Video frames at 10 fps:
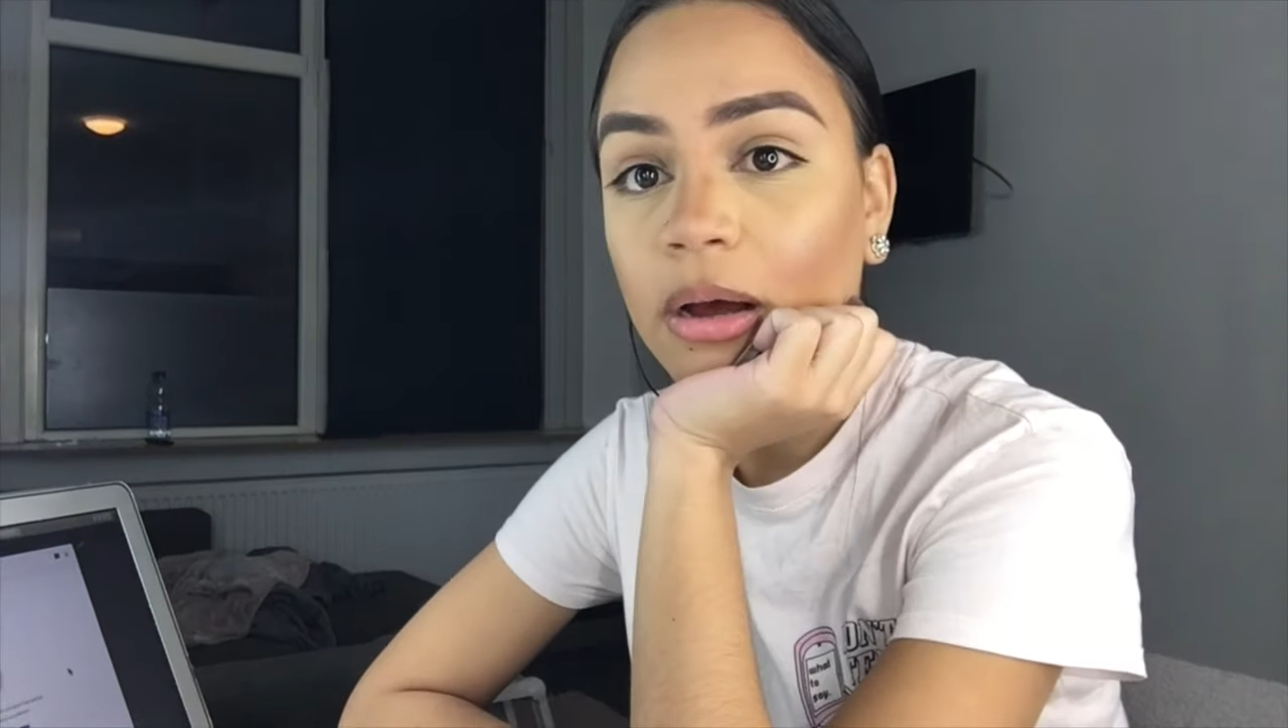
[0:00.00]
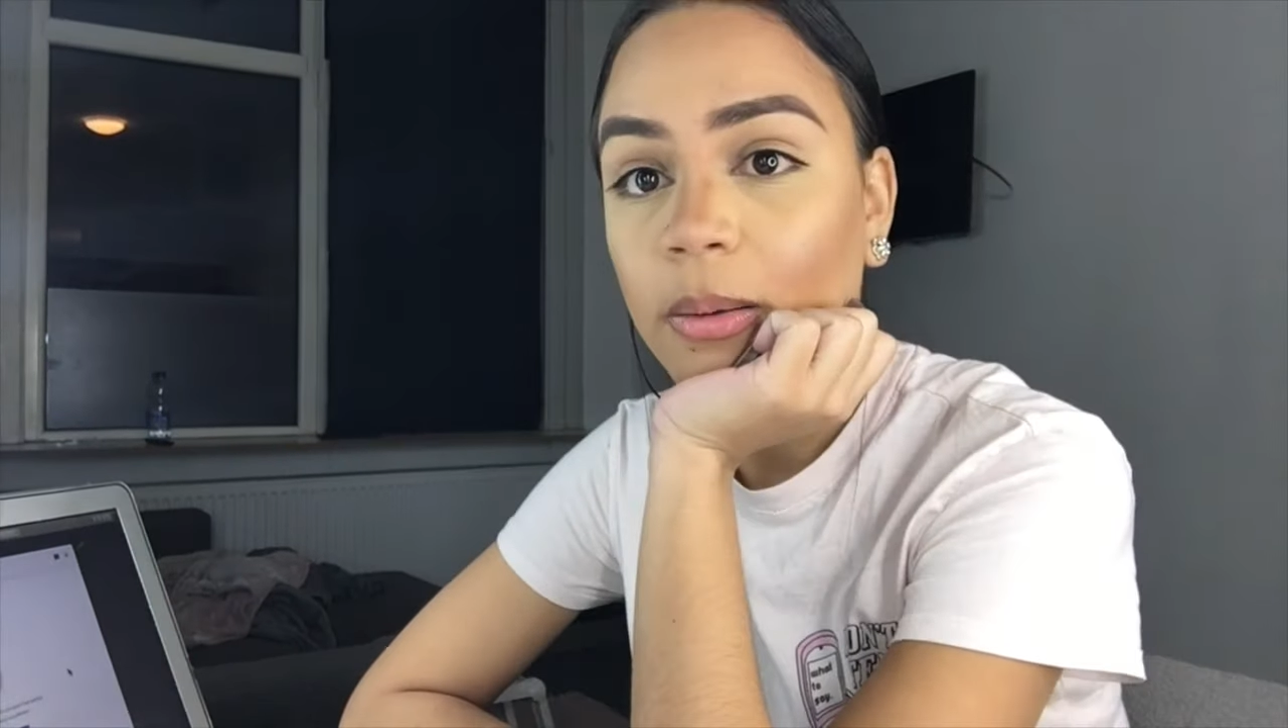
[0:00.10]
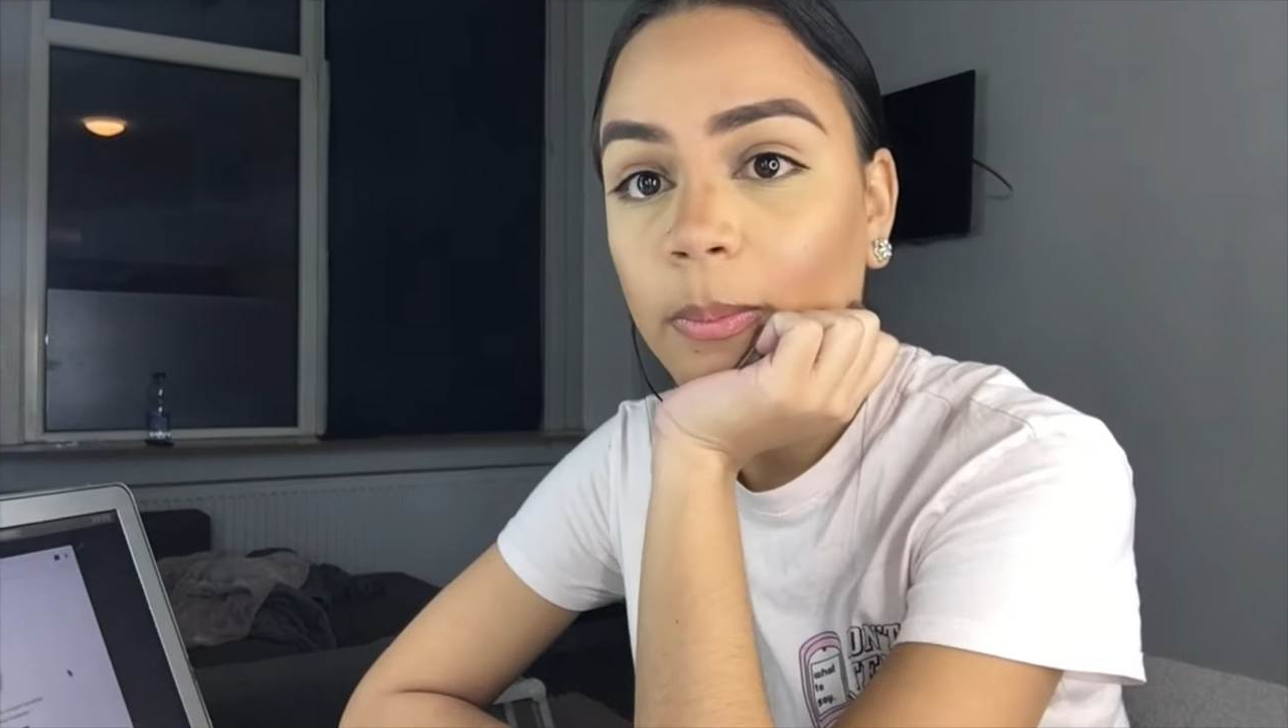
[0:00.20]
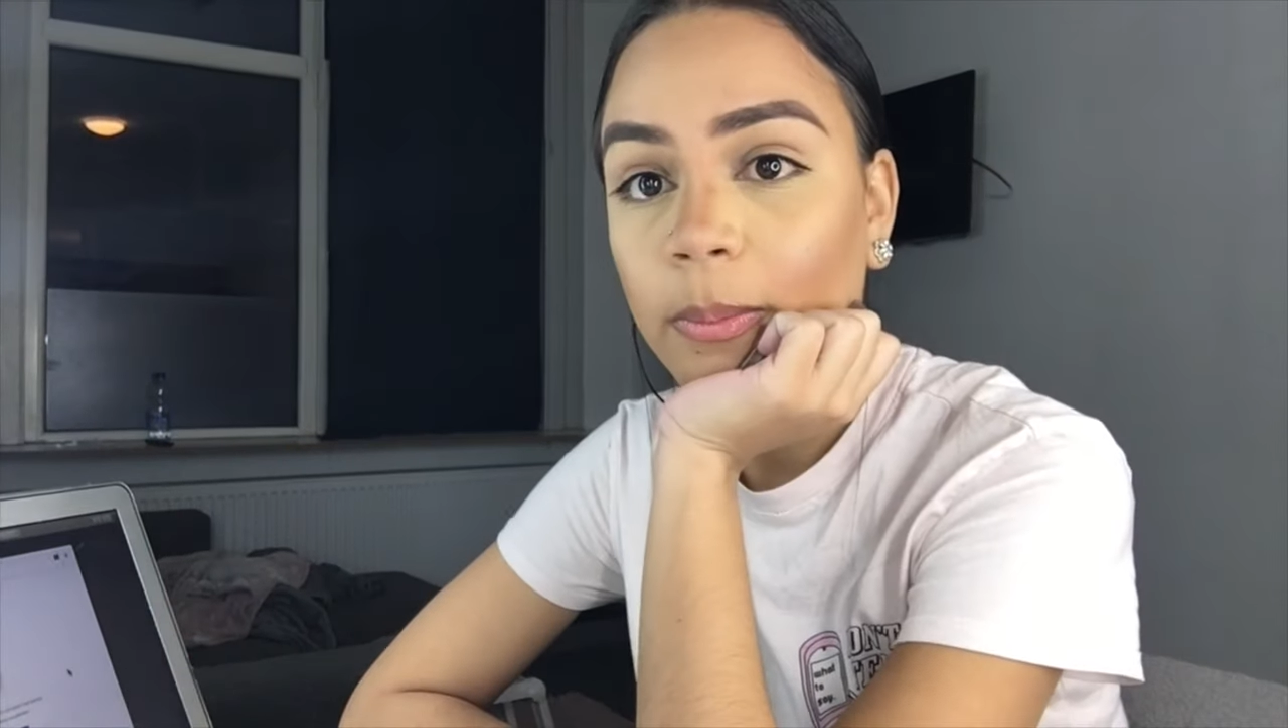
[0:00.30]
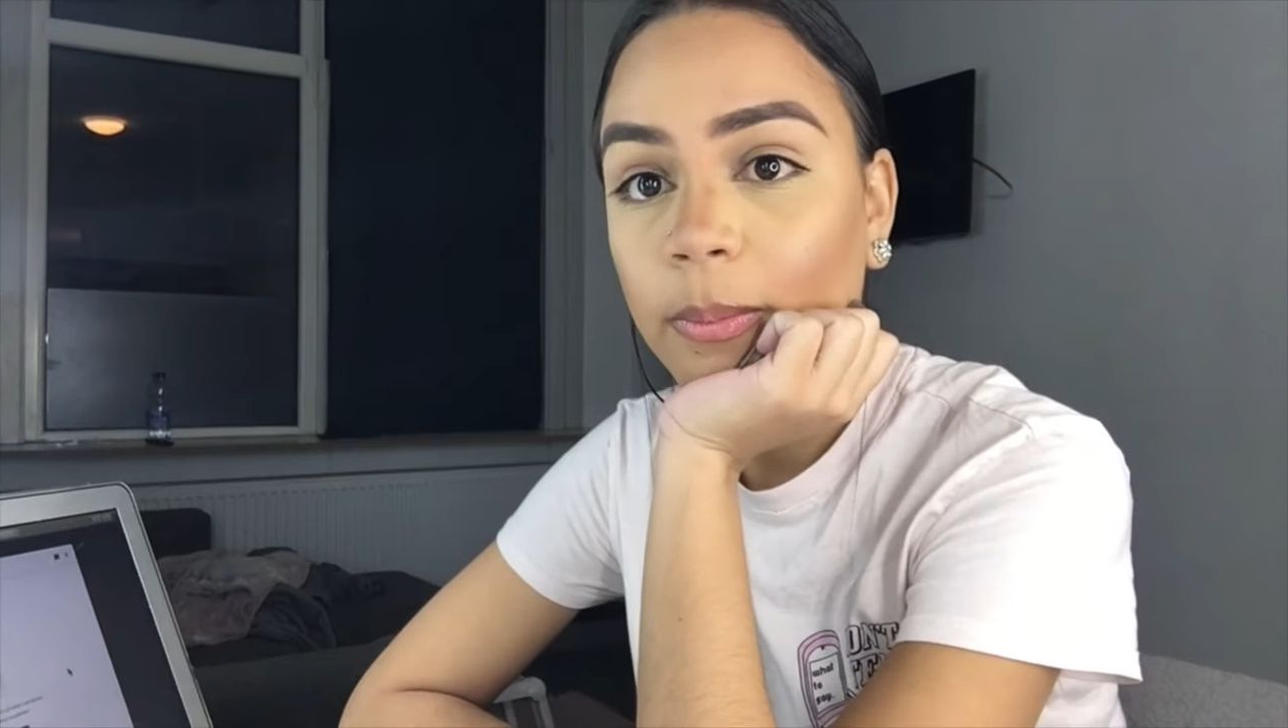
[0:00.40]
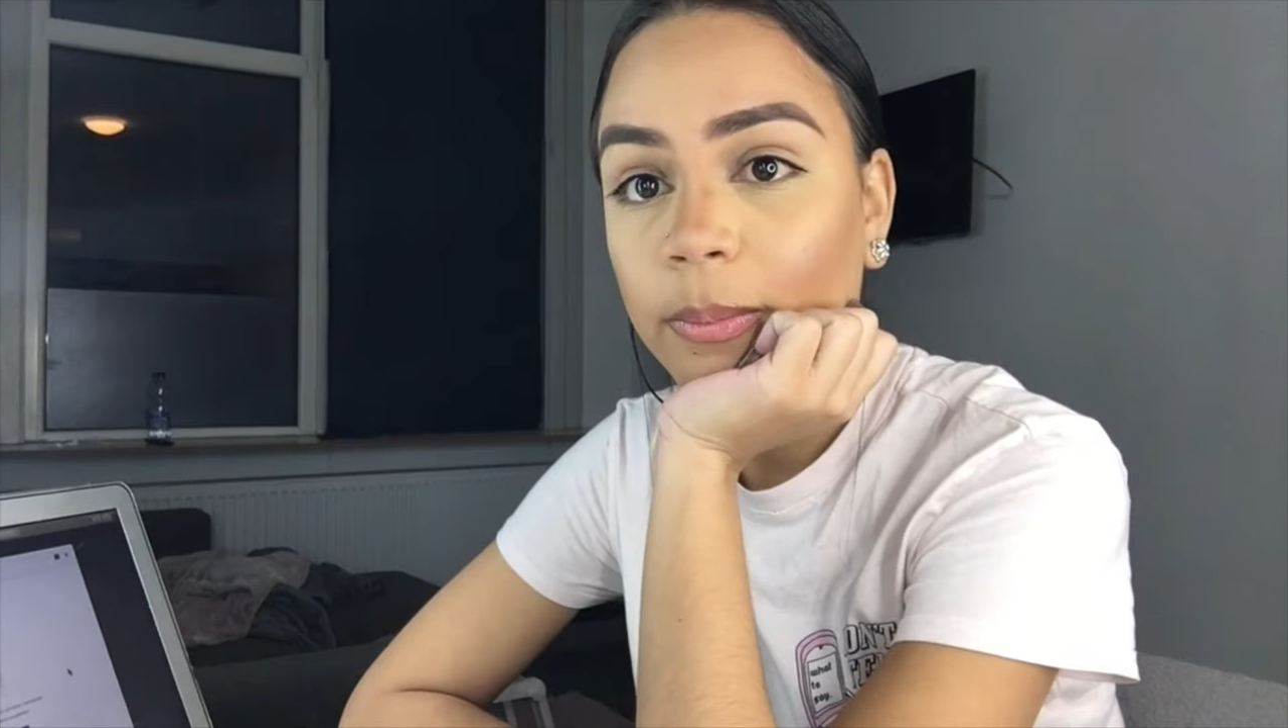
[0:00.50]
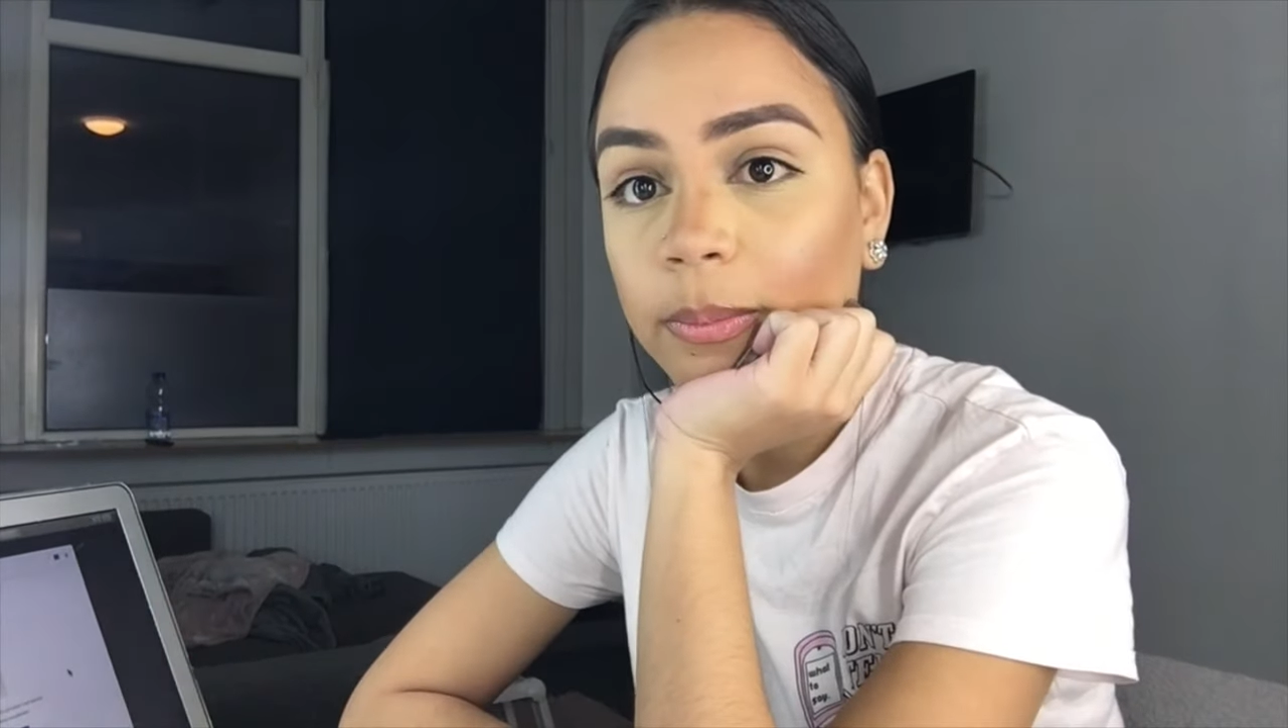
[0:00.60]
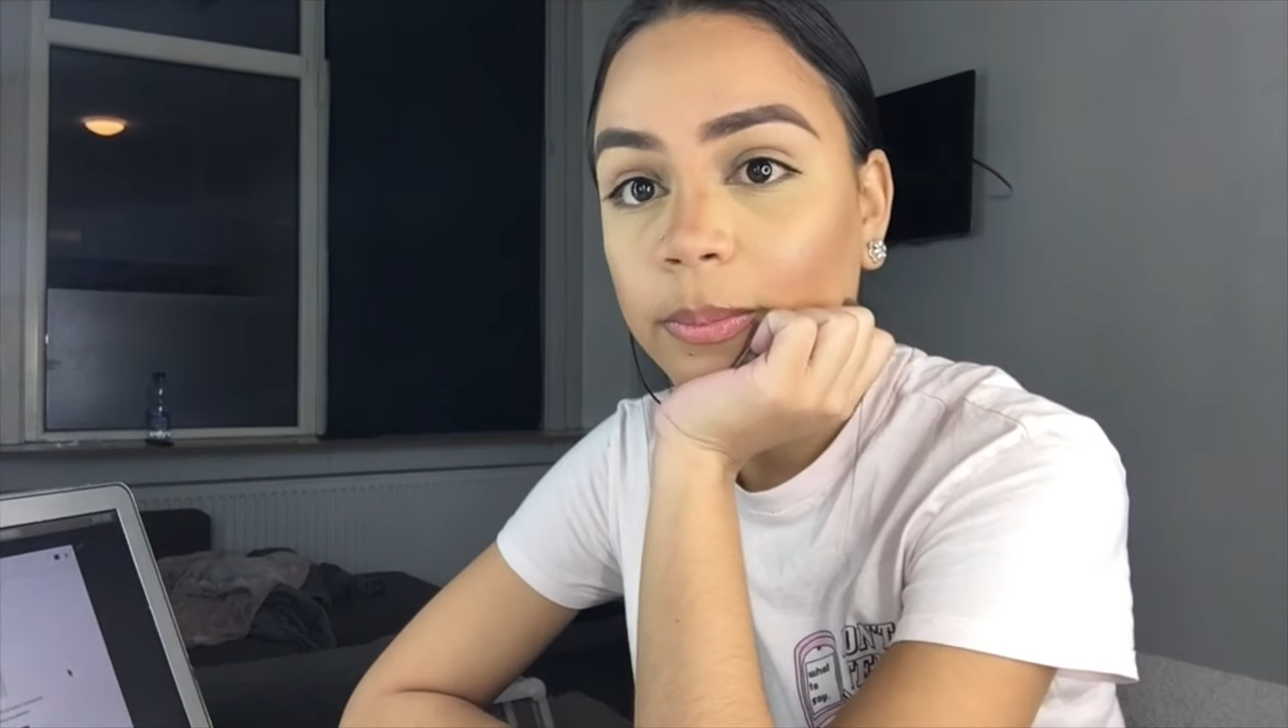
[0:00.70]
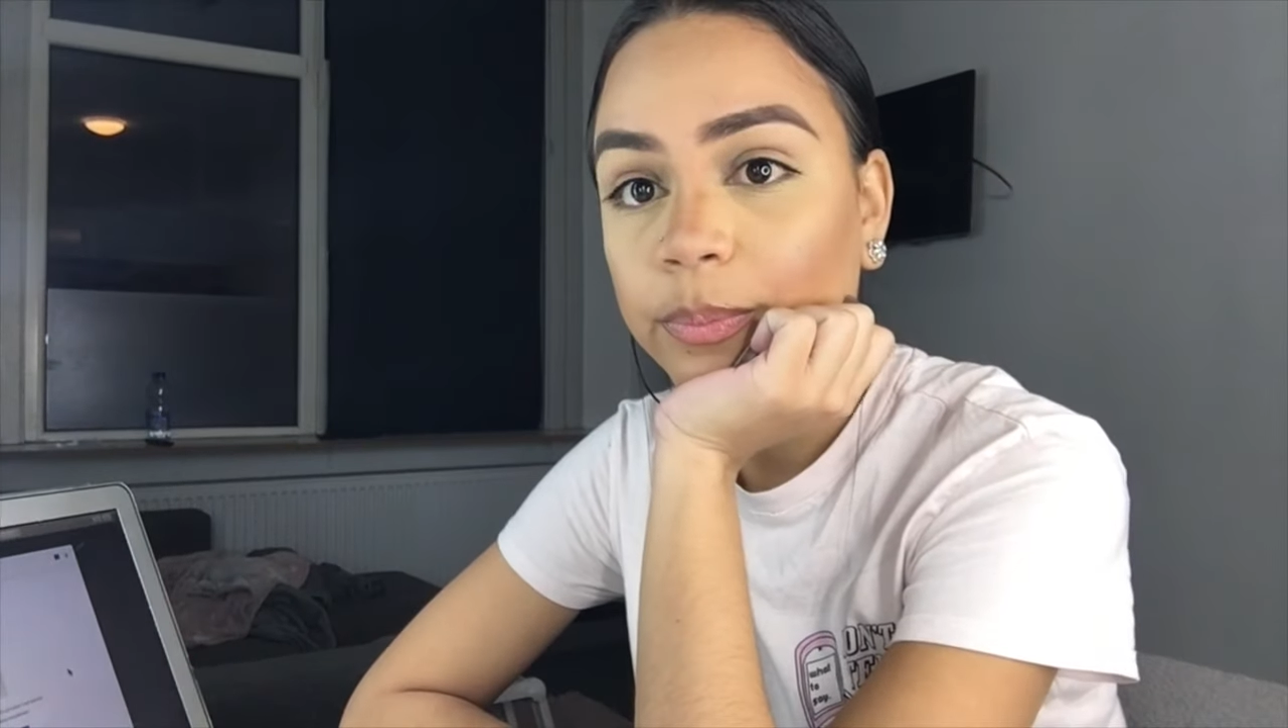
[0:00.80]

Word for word: um,